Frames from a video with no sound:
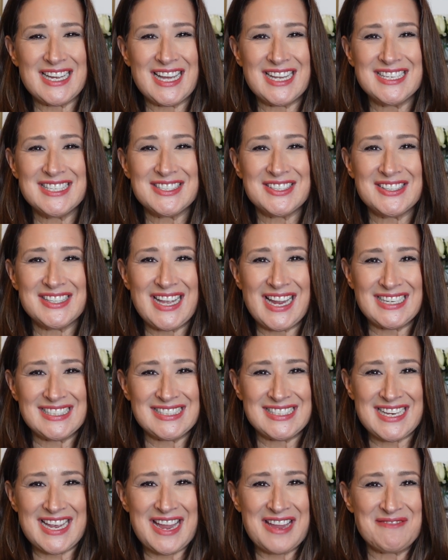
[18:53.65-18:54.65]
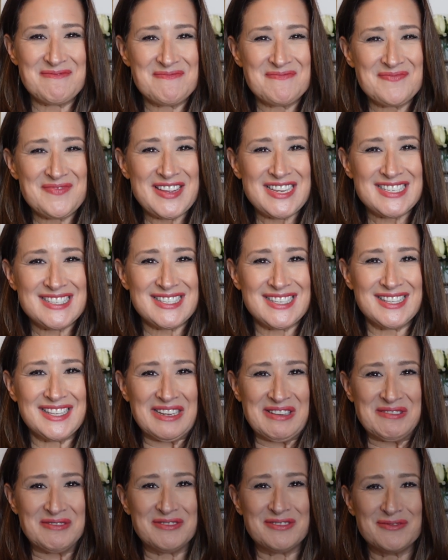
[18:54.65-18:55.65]
Until next time, peace and
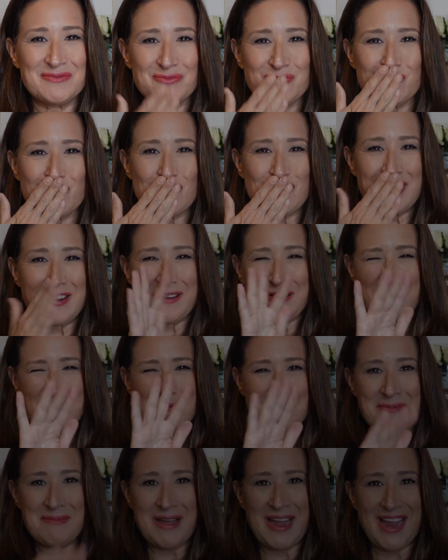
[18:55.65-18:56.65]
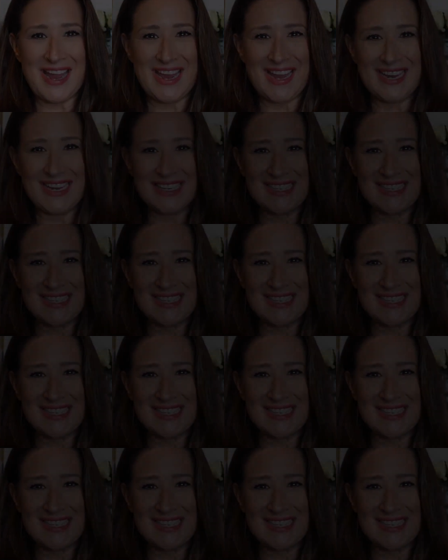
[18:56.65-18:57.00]
love. Bye.